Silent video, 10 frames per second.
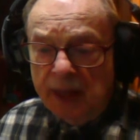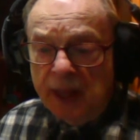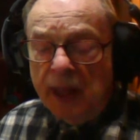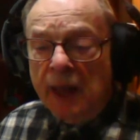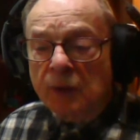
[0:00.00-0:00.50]

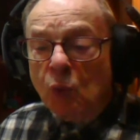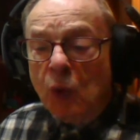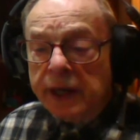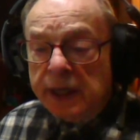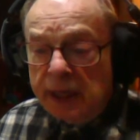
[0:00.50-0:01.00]
And
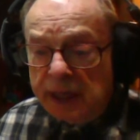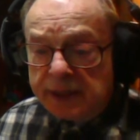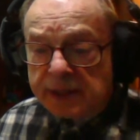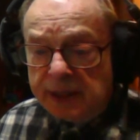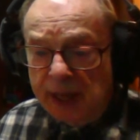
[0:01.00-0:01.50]
what
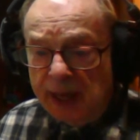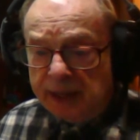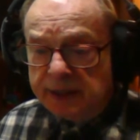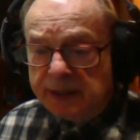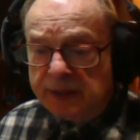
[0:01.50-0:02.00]
is the
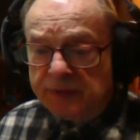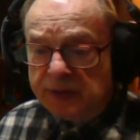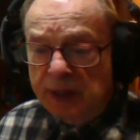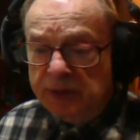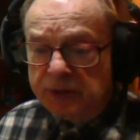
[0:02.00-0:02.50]
axis of
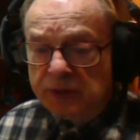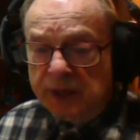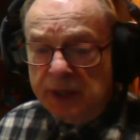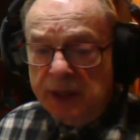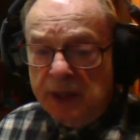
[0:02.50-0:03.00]
symmetry?
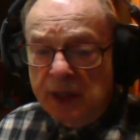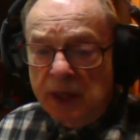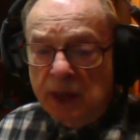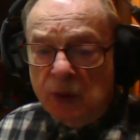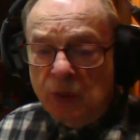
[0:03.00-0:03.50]

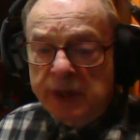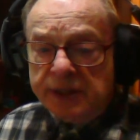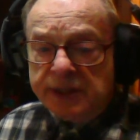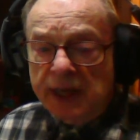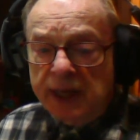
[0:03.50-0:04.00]
We
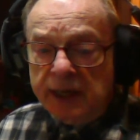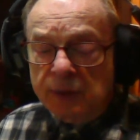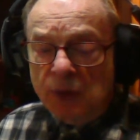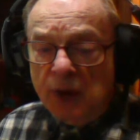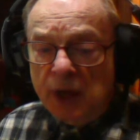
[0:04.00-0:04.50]
said it
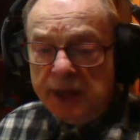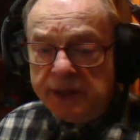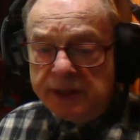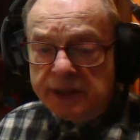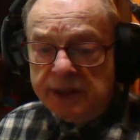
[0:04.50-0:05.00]

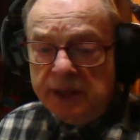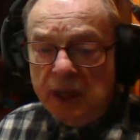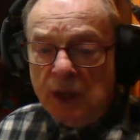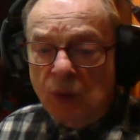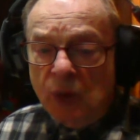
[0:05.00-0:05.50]
was
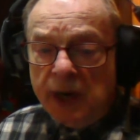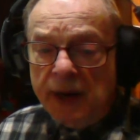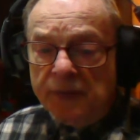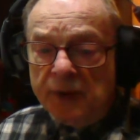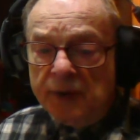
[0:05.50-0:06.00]

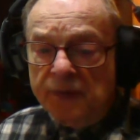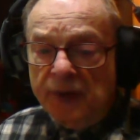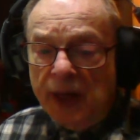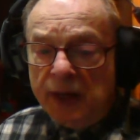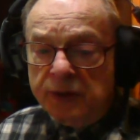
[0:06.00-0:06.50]
whatever
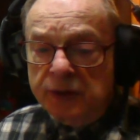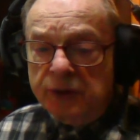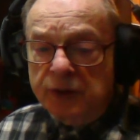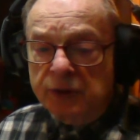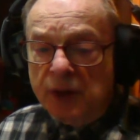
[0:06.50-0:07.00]
value
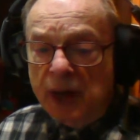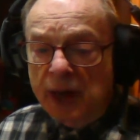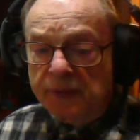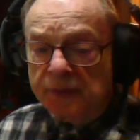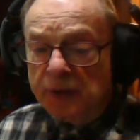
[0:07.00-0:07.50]
you
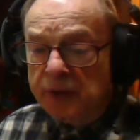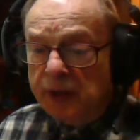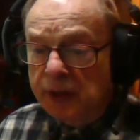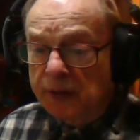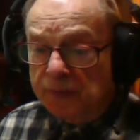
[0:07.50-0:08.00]
got for
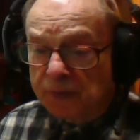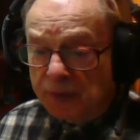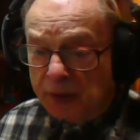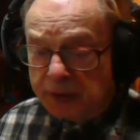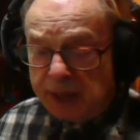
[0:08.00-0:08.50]
the
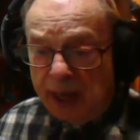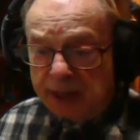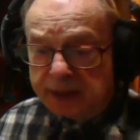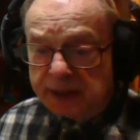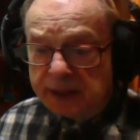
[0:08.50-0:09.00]

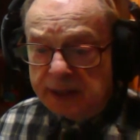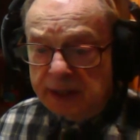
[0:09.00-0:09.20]
vertex,